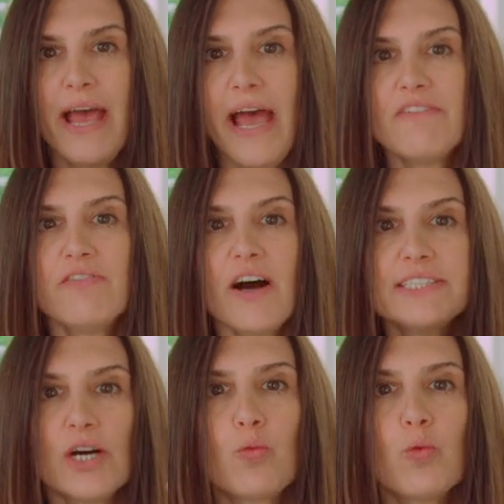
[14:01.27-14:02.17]
and find
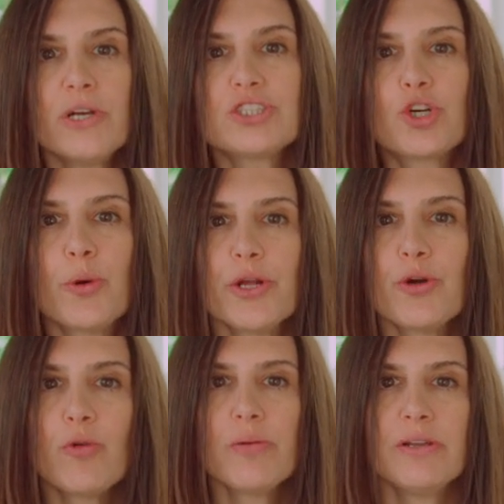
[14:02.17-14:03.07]
out which queer
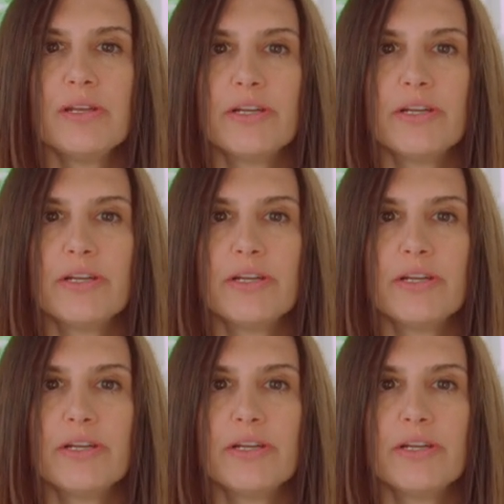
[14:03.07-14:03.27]
women